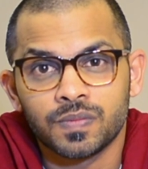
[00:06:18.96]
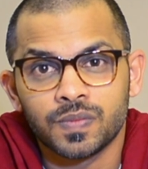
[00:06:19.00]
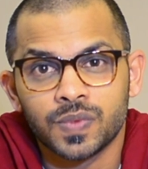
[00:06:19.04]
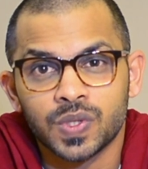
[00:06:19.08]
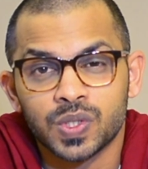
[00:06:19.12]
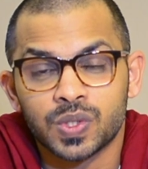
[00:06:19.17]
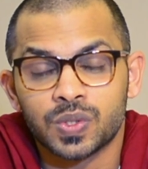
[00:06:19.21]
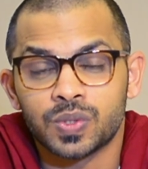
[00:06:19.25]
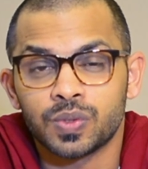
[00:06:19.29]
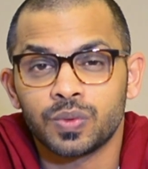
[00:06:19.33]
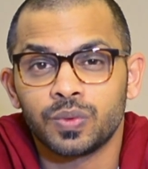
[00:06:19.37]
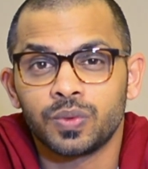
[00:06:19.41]

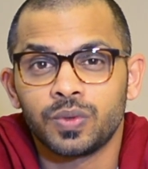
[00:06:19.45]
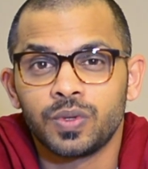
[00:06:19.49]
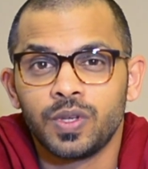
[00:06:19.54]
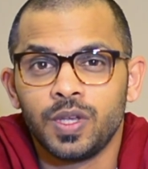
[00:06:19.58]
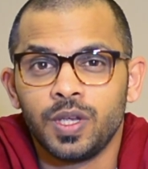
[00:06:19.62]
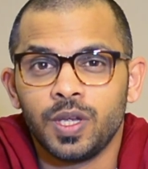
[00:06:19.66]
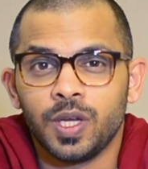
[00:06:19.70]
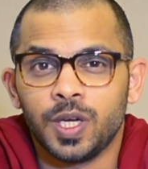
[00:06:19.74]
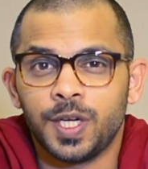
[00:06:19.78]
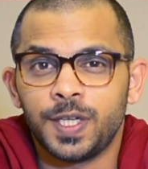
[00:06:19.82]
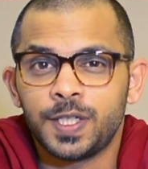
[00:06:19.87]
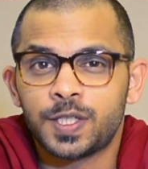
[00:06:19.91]
So
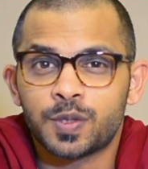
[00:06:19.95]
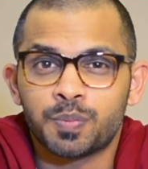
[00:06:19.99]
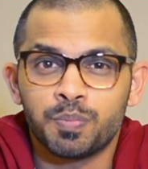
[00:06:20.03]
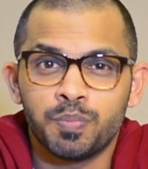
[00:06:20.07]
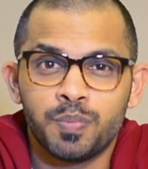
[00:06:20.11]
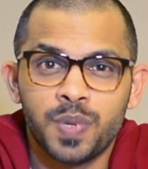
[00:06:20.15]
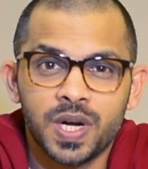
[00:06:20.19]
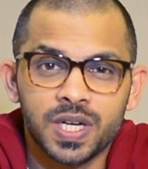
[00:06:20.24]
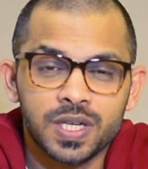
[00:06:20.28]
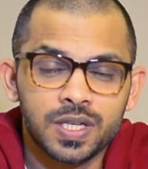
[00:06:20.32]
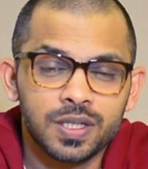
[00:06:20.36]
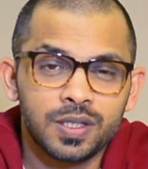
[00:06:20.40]
it's
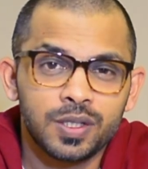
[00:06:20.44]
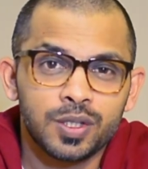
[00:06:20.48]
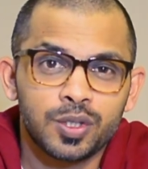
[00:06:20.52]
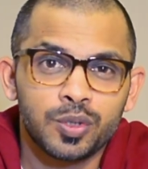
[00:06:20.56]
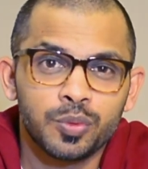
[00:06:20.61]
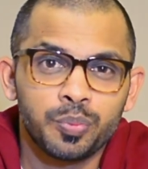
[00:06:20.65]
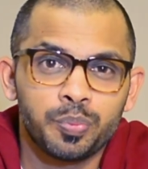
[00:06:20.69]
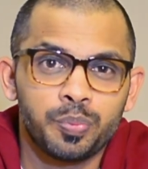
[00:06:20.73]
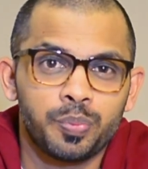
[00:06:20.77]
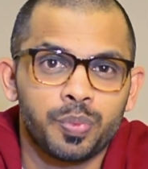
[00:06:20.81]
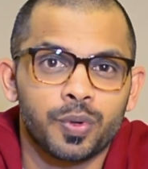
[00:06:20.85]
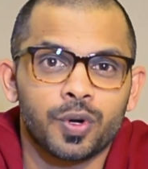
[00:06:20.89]
better
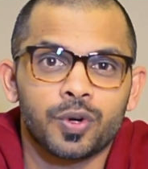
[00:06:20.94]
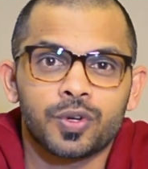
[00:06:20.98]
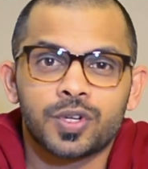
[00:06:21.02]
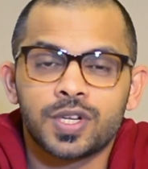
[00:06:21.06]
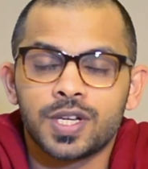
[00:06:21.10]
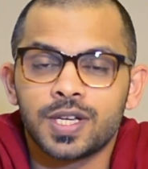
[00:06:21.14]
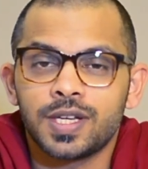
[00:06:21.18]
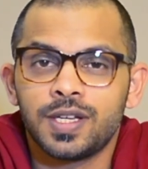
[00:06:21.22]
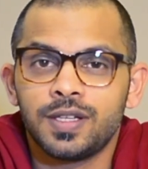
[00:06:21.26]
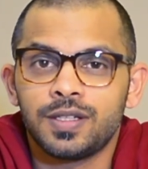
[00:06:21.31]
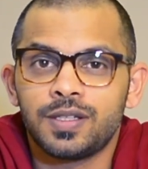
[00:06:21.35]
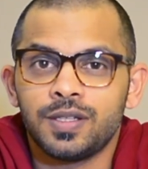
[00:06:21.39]
to
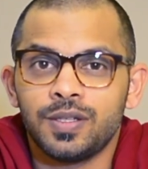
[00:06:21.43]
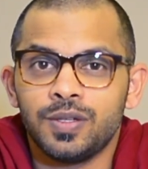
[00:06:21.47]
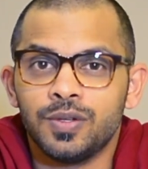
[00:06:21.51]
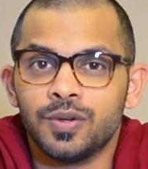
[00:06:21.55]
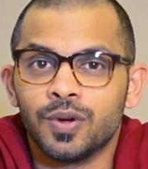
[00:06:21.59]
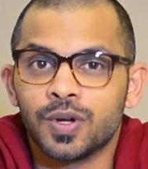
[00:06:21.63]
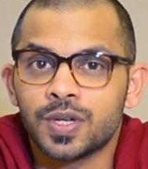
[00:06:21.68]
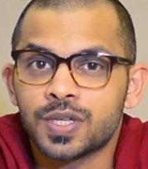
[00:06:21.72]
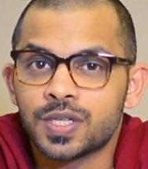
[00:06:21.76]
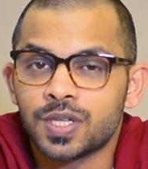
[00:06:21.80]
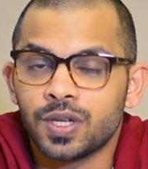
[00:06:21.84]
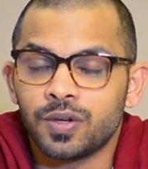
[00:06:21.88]
protect
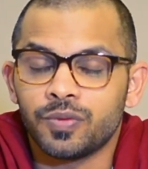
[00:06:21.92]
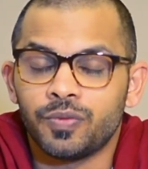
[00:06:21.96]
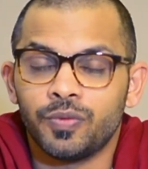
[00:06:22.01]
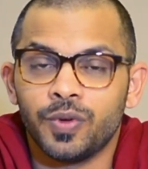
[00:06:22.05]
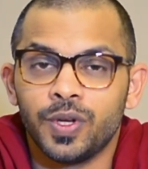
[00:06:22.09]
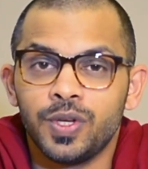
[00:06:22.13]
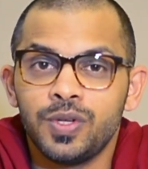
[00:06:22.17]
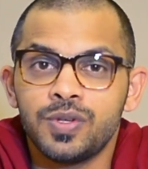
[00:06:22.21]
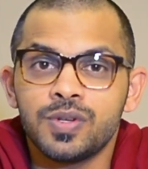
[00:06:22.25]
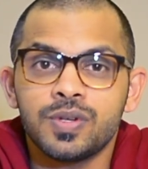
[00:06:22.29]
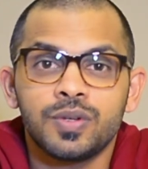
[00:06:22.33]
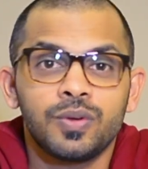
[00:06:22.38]
yourself
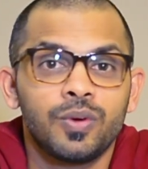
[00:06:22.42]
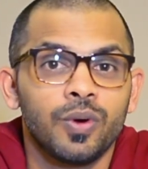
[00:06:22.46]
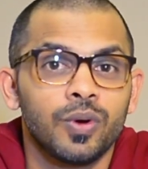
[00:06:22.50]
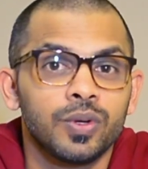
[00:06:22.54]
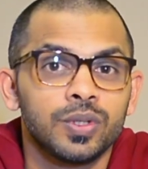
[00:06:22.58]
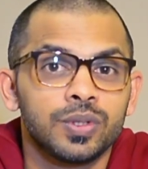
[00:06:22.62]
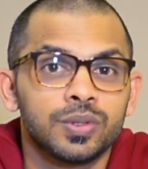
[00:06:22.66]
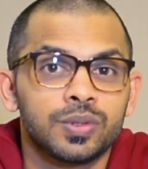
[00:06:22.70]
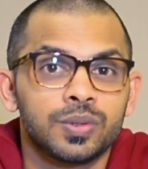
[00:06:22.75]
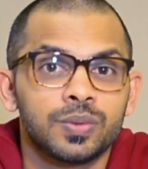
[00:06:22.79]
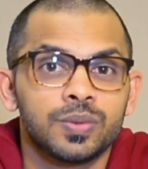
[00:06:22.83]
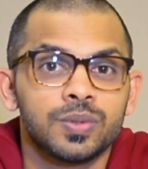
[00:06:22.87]
when you're
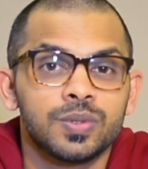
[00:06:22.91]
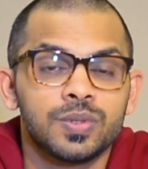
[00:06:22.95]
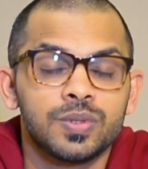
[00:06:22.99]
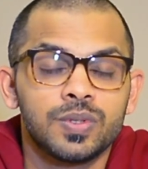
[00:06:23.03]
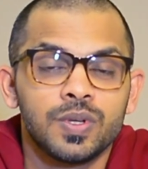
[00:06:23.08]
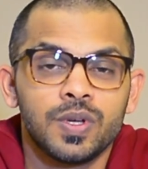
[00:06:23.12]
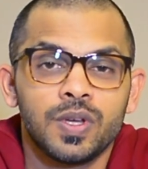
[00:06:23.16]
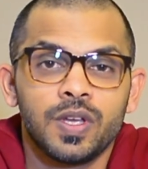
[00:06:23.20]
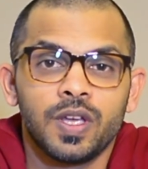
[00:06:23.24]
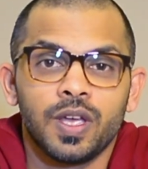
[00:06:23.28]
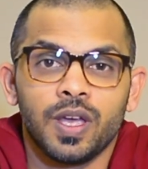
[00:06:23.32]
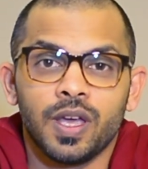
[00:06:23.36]
going through
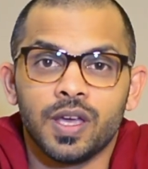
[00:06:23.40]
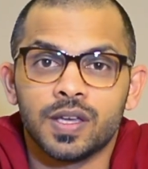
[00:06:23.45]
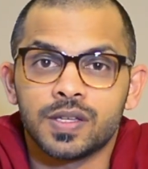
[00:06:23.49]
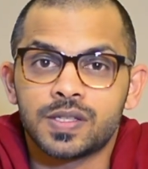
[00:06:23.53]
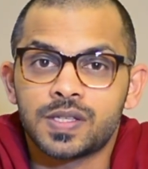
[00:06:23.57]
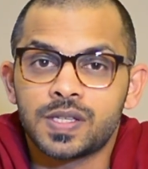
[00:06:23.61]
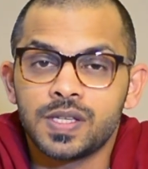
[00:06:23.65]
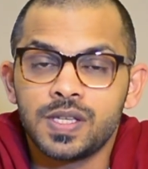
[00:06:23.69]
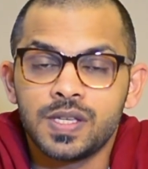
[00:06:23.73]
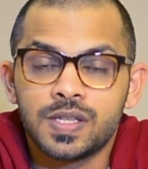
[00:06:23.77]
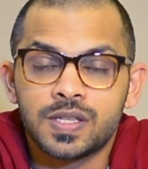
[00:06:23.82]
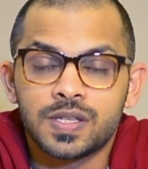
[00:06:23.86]
a
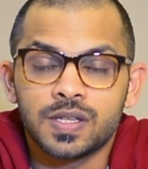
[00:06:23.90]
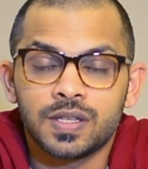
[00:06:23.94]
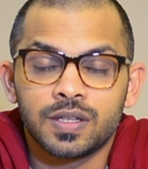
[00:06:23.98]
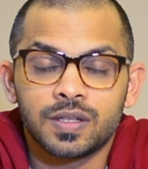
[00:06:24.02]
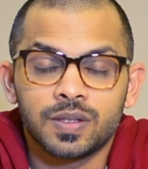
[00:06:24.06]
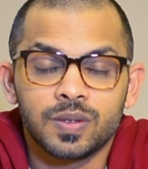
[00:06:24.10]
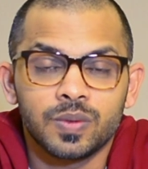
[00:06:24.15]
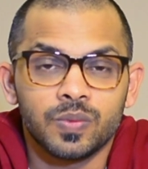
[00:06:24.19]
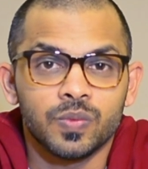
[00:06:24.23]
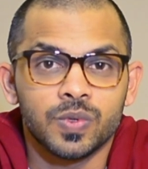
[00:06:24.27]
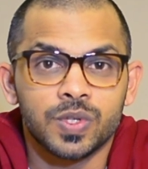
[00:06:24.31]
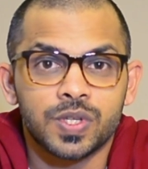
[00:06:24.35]

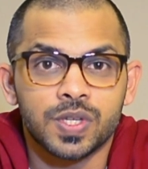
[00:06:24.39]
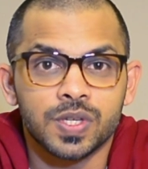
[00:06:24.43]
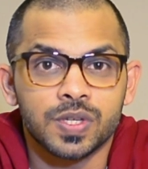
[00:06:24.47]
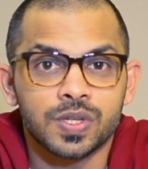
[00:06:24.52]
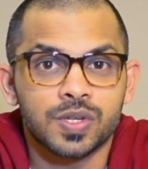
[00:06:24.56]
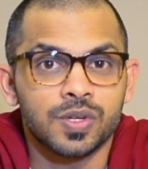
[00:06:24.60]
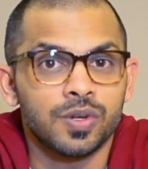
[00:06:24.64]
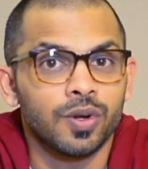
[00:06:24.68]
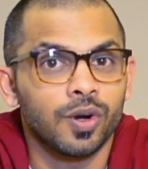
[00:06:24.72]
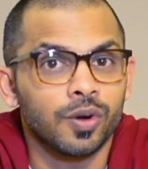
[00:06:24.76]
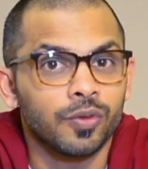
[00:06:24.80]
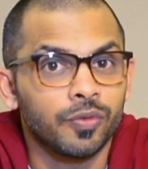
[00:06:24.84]
season which is
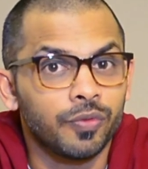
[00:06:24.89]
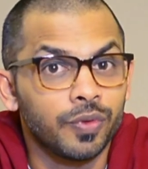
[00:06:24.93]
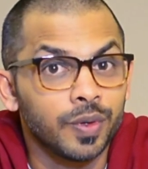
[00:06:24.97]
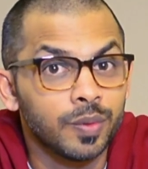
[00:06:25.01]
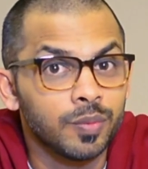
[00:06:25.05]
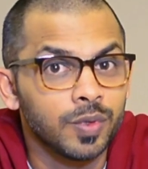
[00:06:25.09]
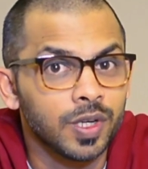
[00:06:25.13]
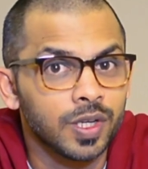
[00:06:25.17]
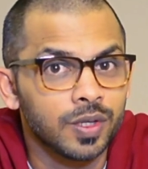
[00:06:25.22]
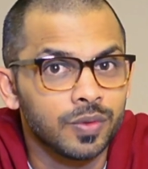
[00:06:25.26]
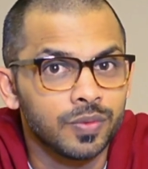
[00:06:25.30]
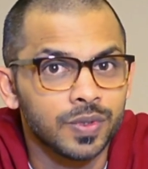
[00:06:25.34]
not
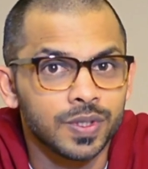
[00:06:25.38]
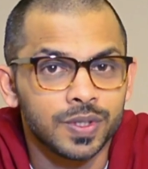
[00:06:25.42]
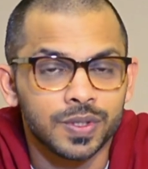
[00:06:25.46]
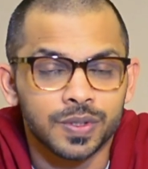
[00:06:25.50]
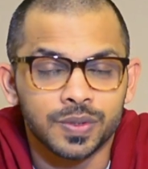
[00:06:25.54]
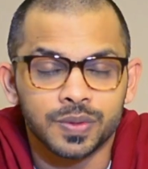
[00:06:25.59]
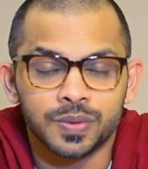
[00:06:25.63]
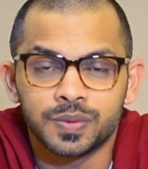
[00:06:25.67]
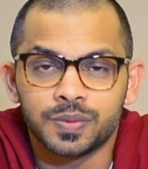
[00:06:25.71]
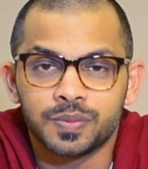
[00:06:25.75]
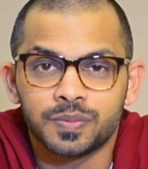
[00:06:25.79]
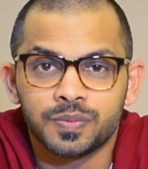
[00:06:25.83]
familiar with
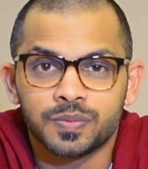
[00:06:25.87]
you.